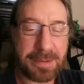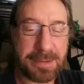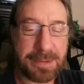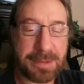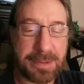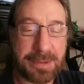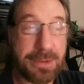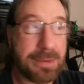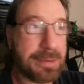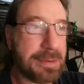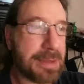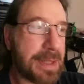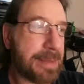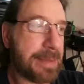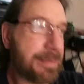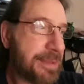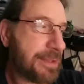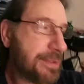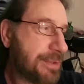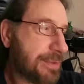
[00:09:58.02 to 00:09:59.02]
I
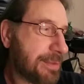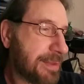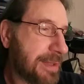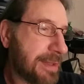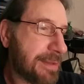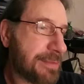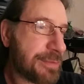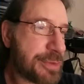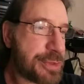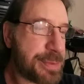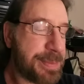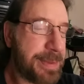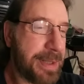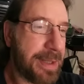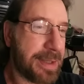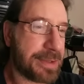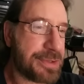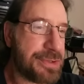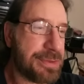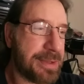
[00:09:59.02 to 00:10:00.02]
mean, you get
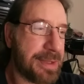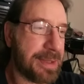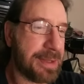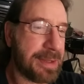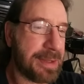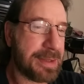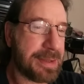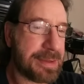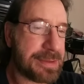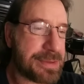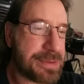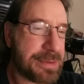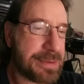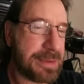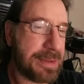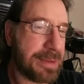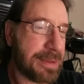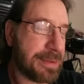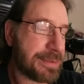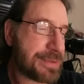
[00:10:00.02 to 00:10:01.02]
respect. You get,
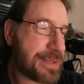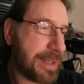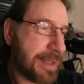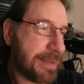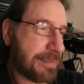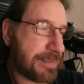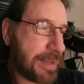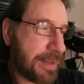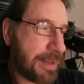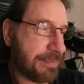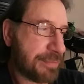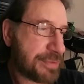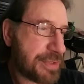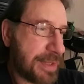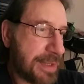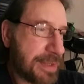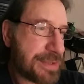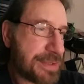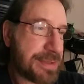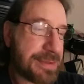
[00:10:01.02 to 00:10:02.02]
to have
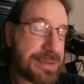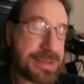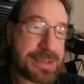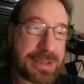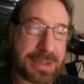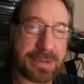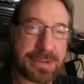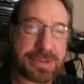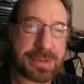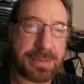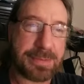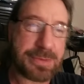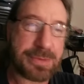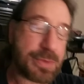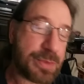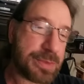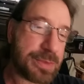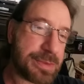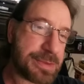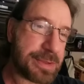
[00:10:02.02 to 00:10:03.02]
conversations, and
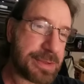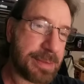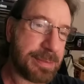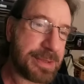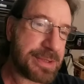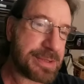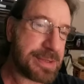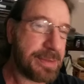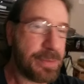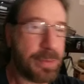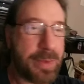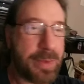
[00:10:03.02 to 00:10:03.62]
somebody saying,